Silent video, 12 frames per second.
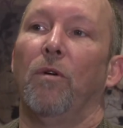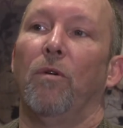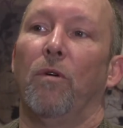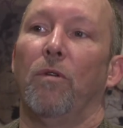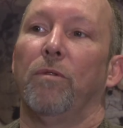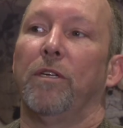
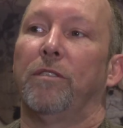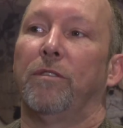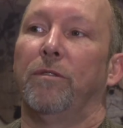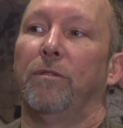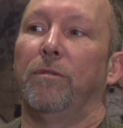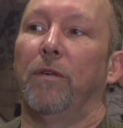all the way
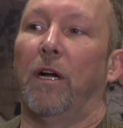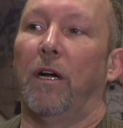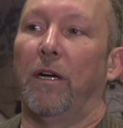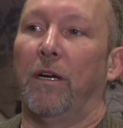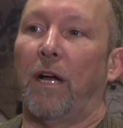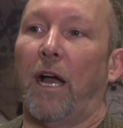to
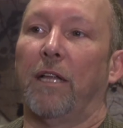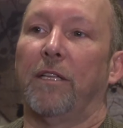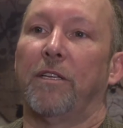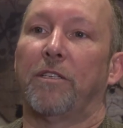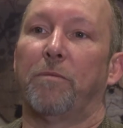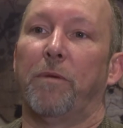uh,
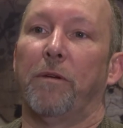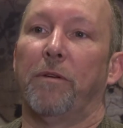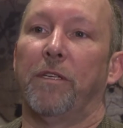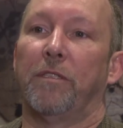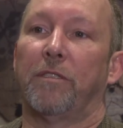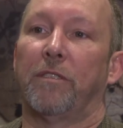highly
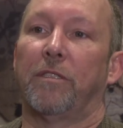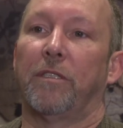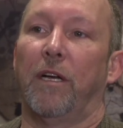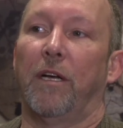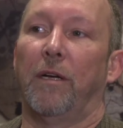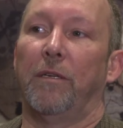experienced
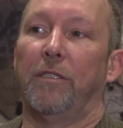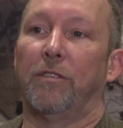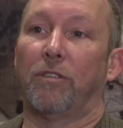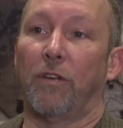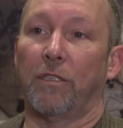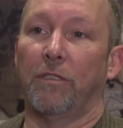uh,
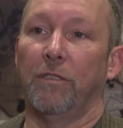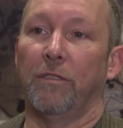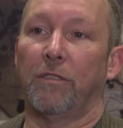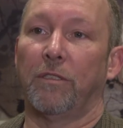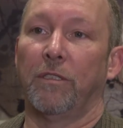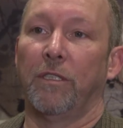
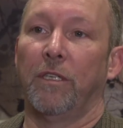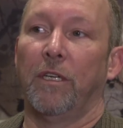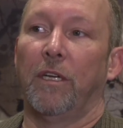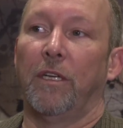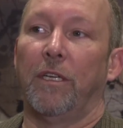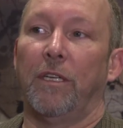instructors,
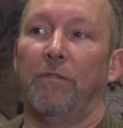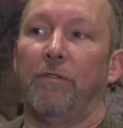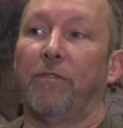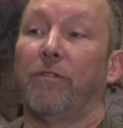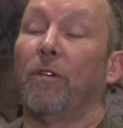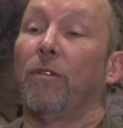
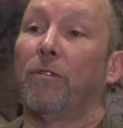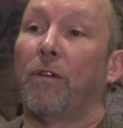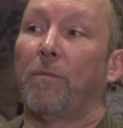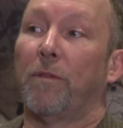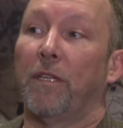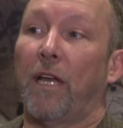even further
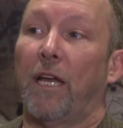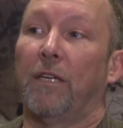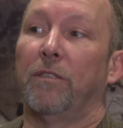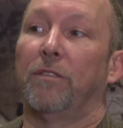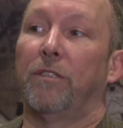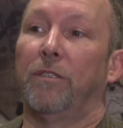up the
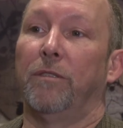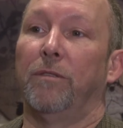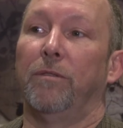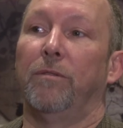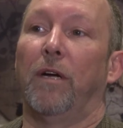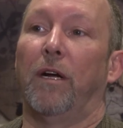ladder
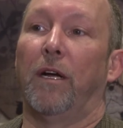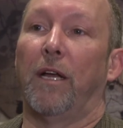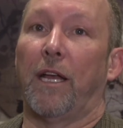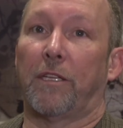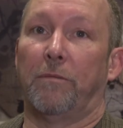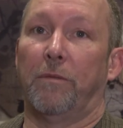to, uh,
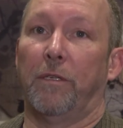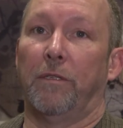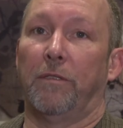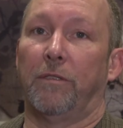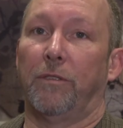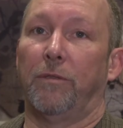ex
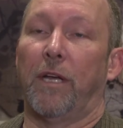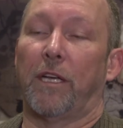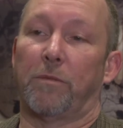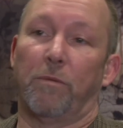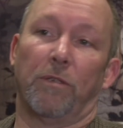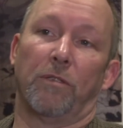to
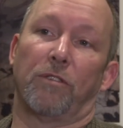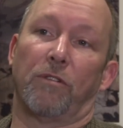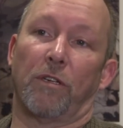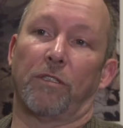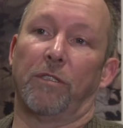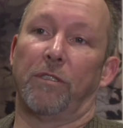expert
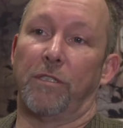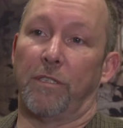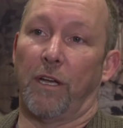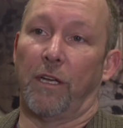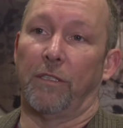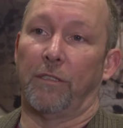instructional
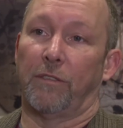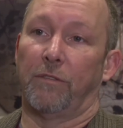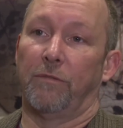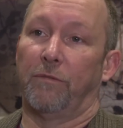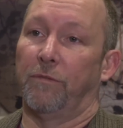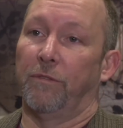
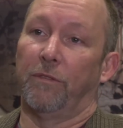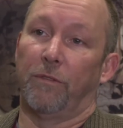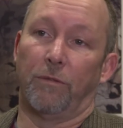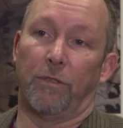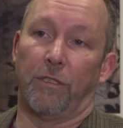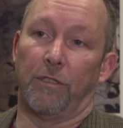designers
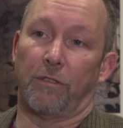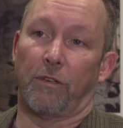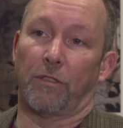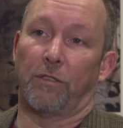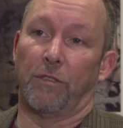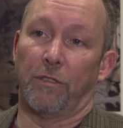through the
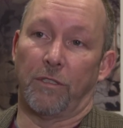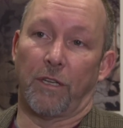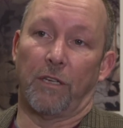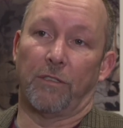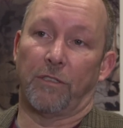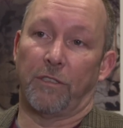Instructional
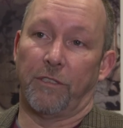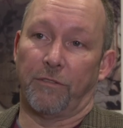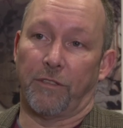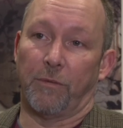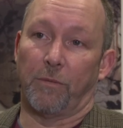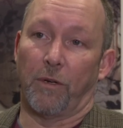Designer
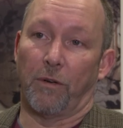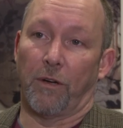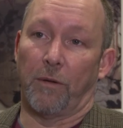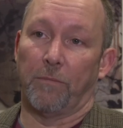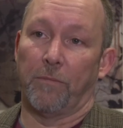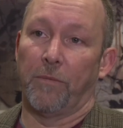Certificate Program.